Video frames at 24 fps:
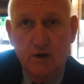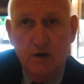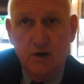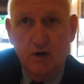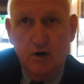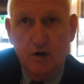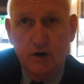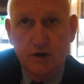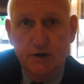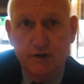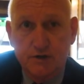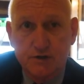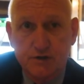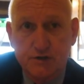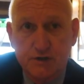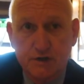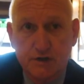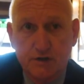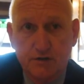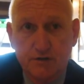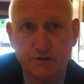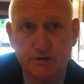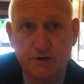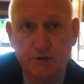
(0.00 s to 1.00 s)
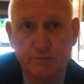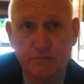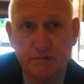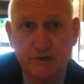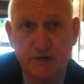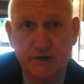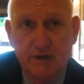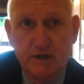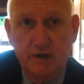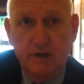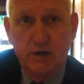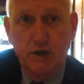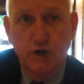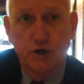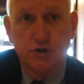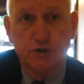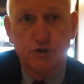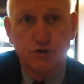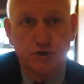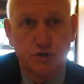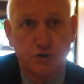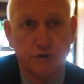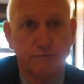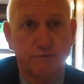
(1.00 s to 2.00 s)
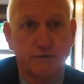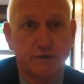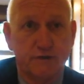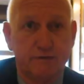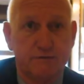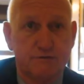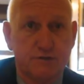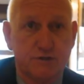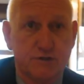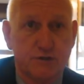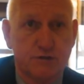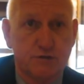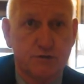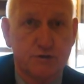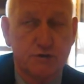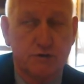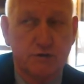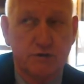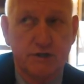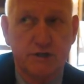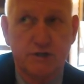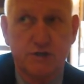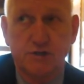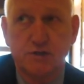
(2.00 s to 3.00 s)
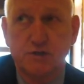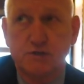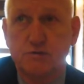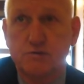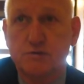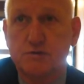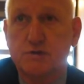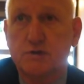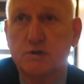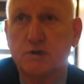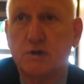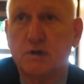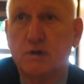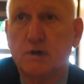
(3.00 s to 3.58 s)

are considered to be conservative social issues.